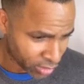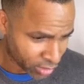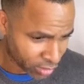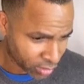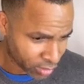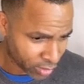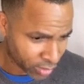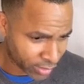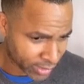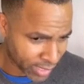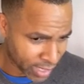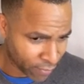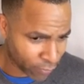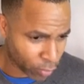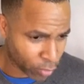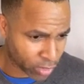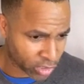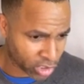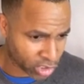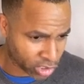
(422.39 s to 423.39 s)
The devil
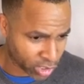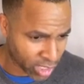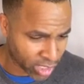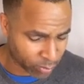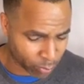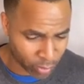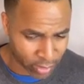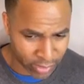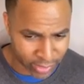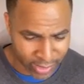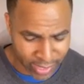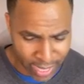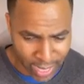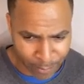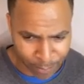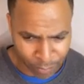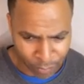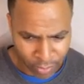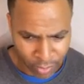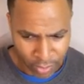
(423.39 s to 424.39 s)
is judged, but
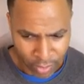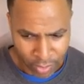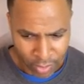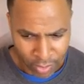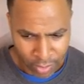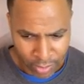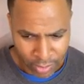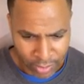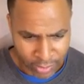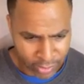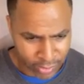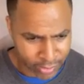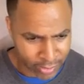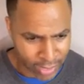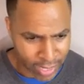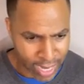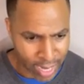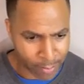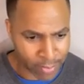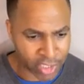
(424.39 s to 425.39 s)
yet his
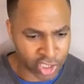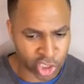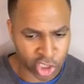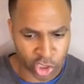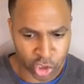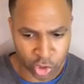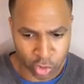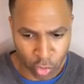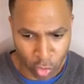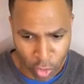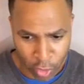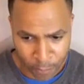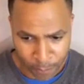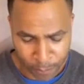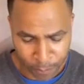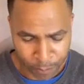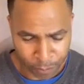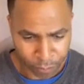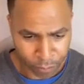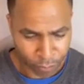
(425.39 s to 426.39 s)
time is
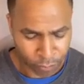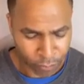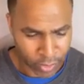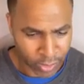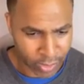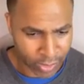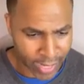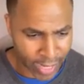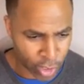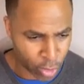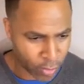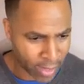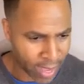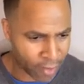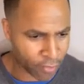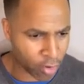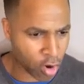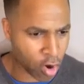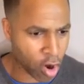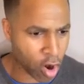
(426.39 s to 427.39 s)
short. Now you have
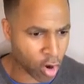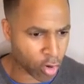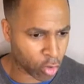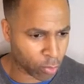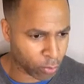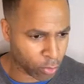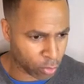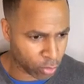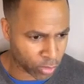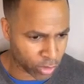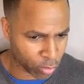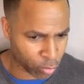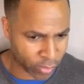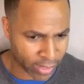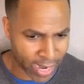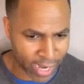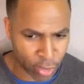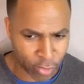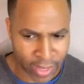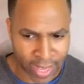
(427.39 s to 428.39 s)
carnal music. Now
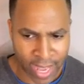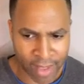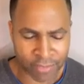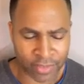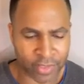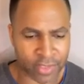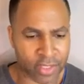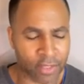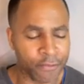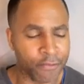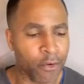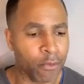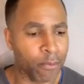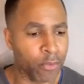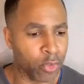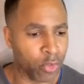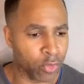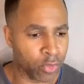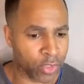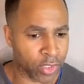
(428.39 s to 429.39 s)
you have sinful
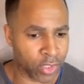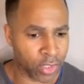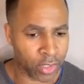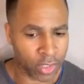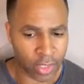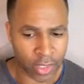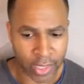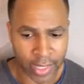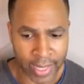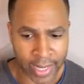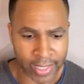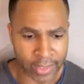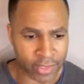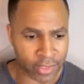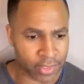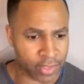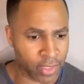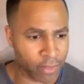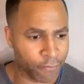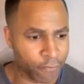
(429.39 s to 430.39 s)
music and
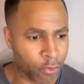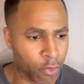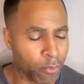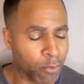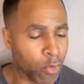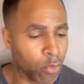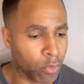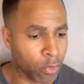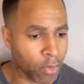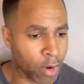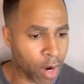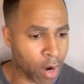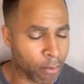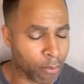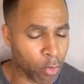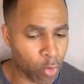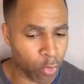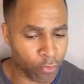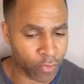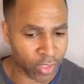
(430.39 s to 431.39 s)
sinful mo- uh,
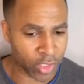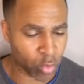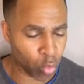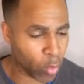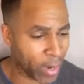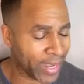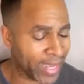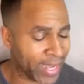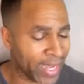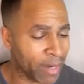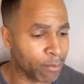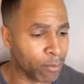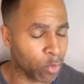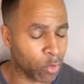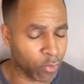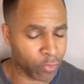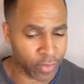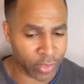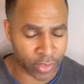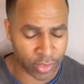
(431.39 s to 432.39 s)
movies, wicked
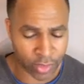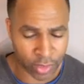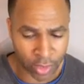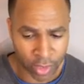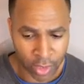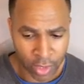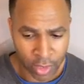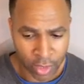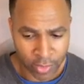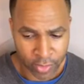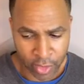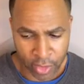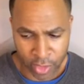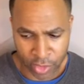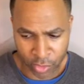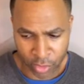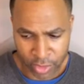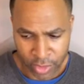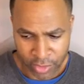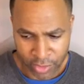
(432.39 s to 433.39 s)
movies.
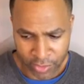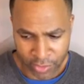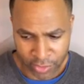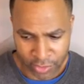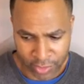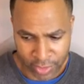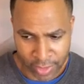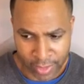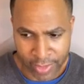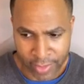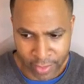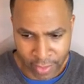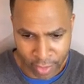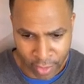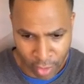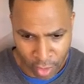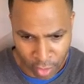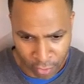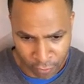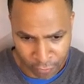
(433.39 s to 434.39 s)
There's sin in the
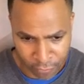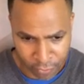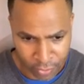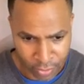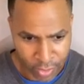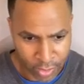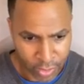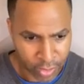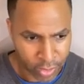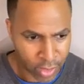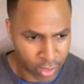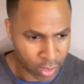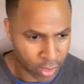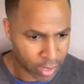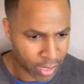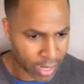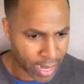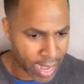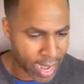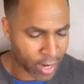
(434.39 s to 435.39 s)
earth.
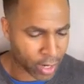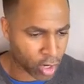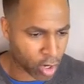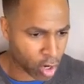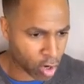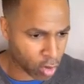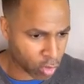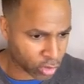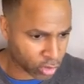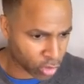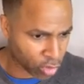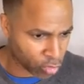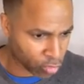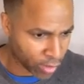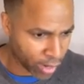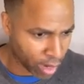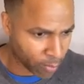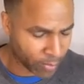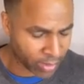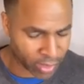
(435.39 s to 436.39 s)
God cursed the
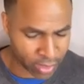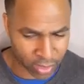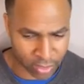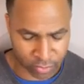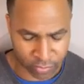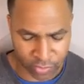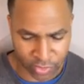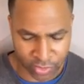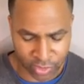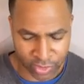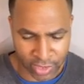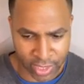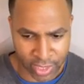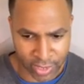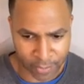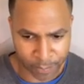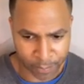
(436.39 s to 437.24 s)
ground because of sin.